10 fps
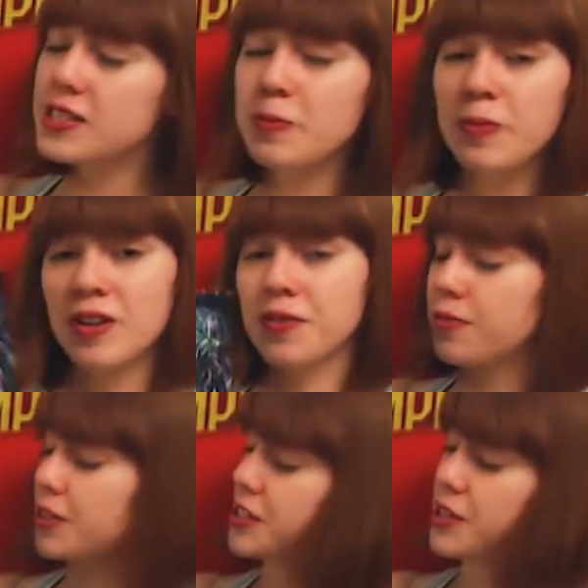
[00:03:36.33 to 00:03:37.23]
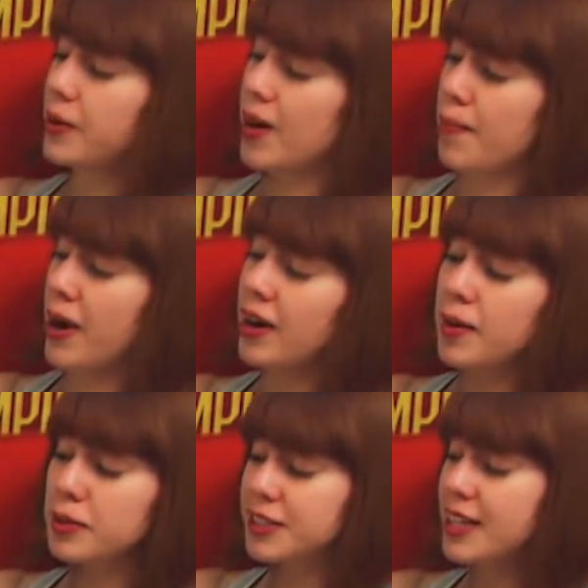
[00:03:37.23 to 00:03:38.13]
the preview for Secret Empire
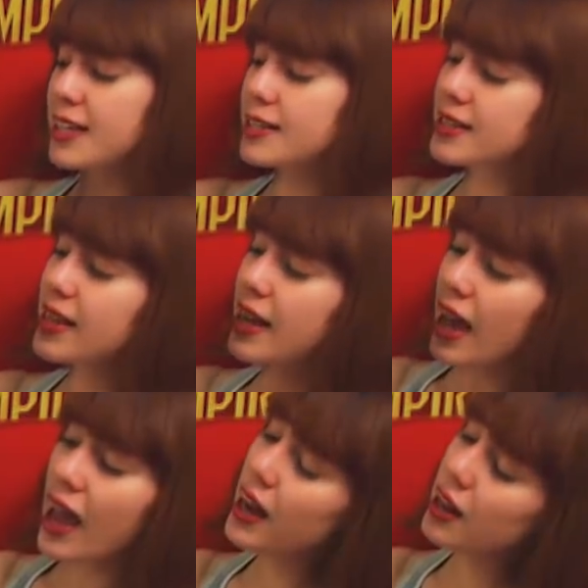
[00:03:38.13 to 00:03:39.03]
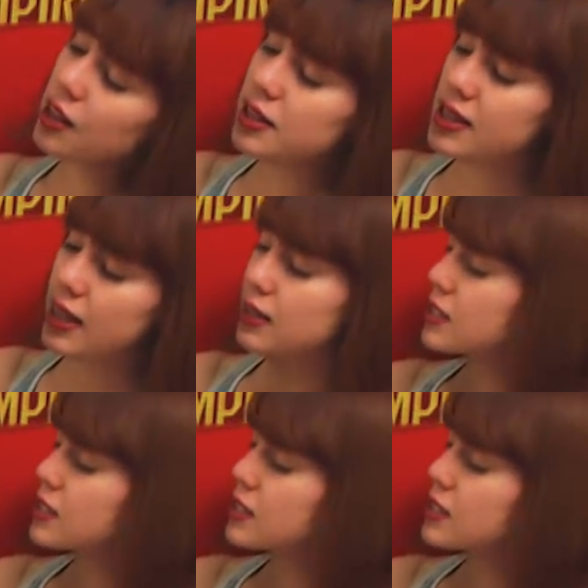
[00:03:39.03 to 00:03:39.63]
number 6, and it looks like